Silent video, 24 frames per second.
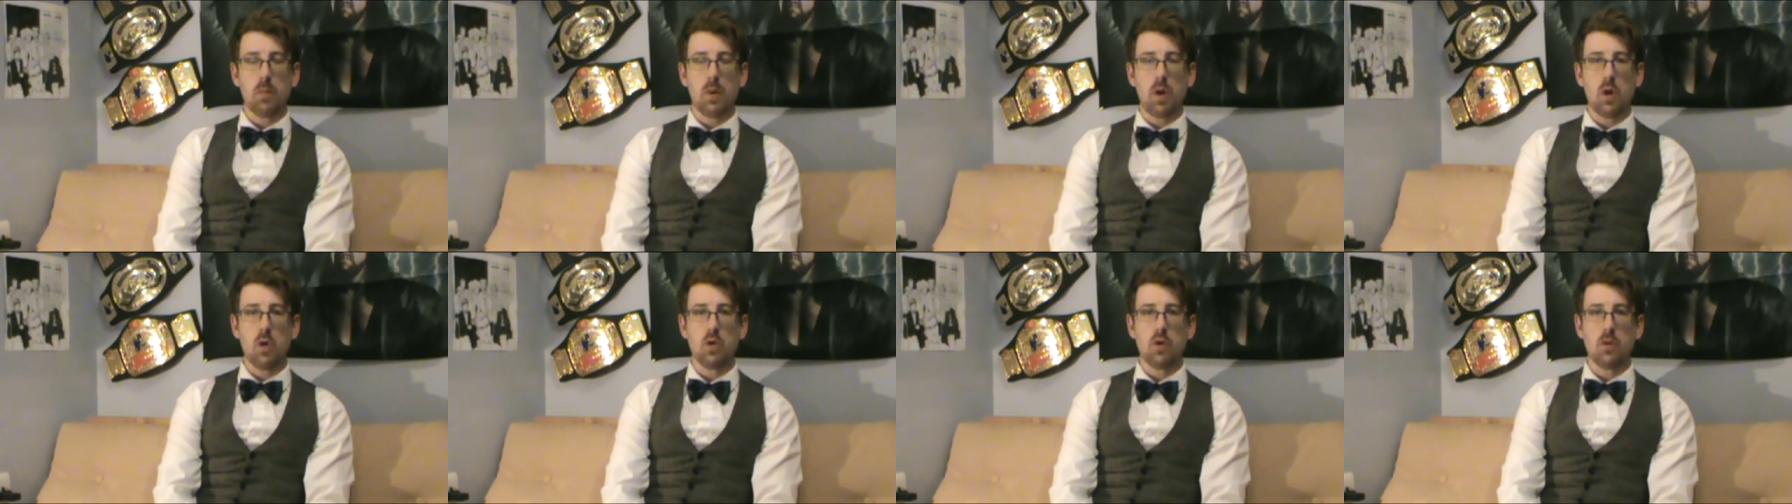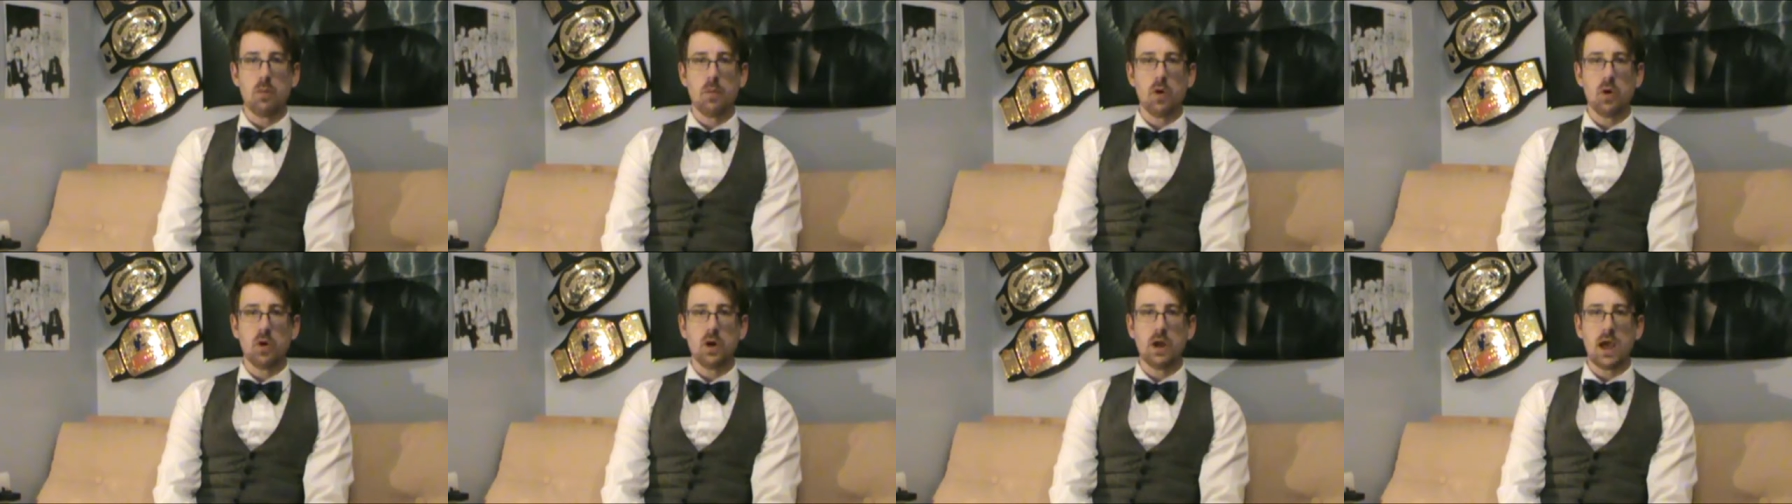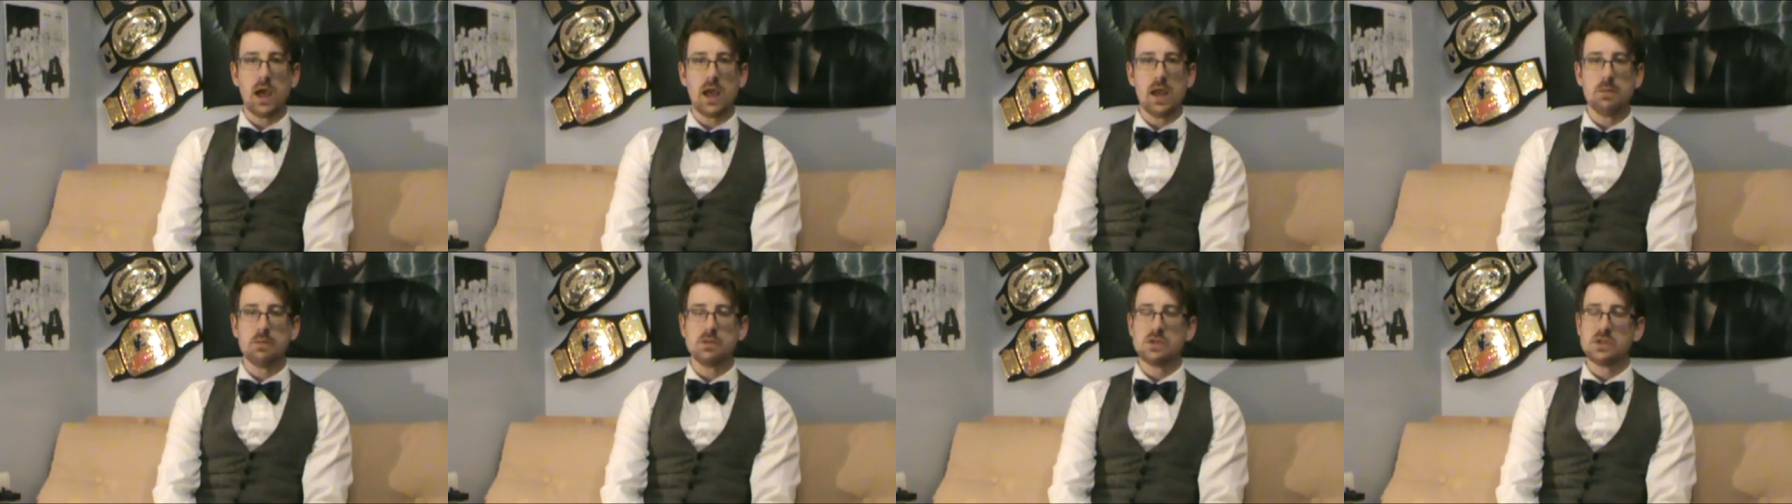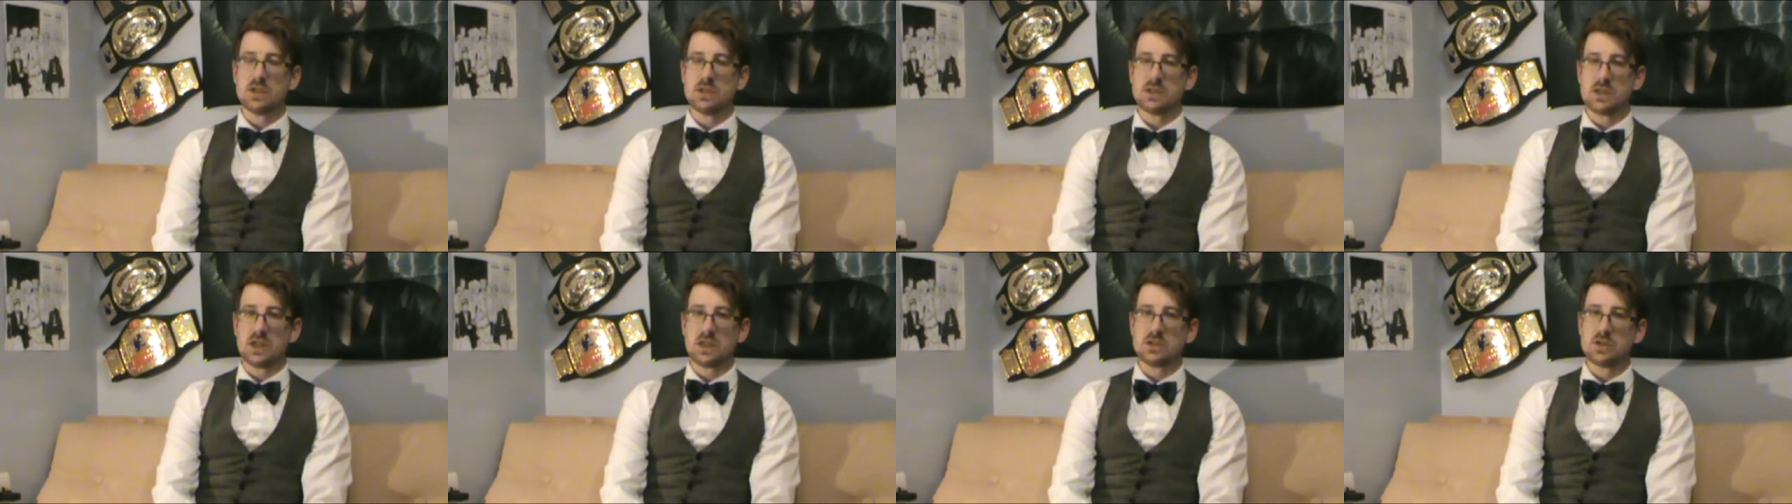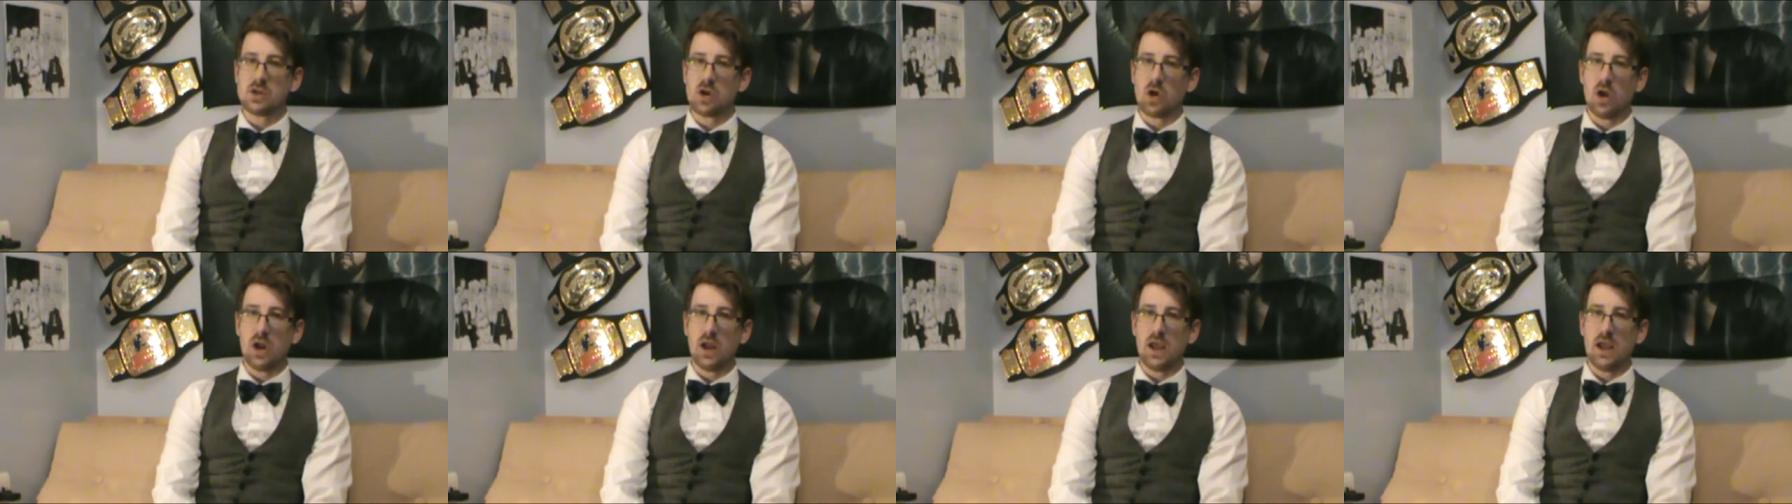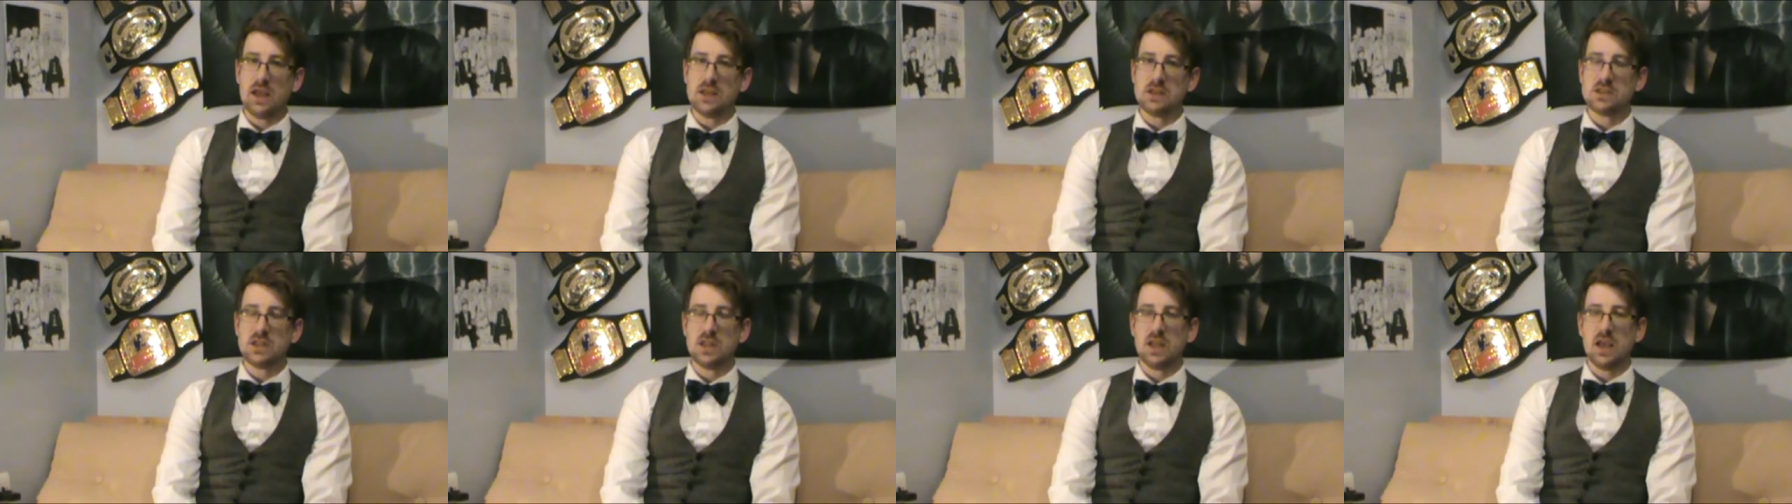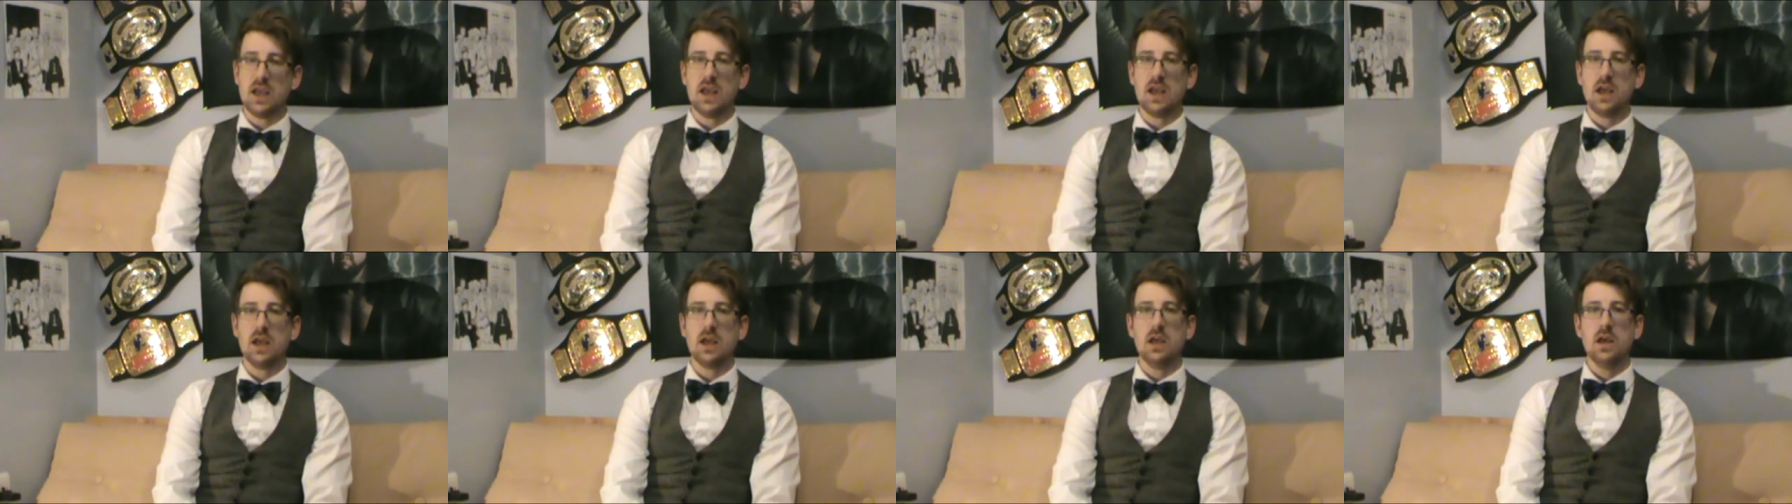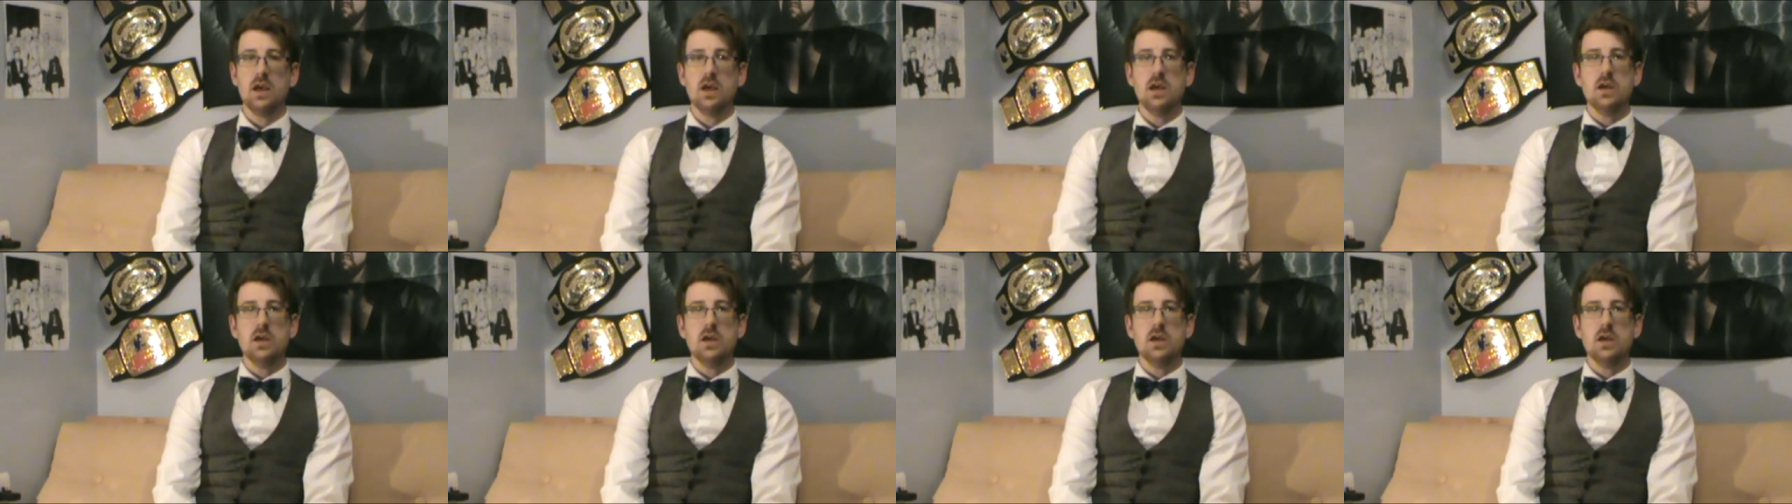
Pokemon games because that's kind of his thing.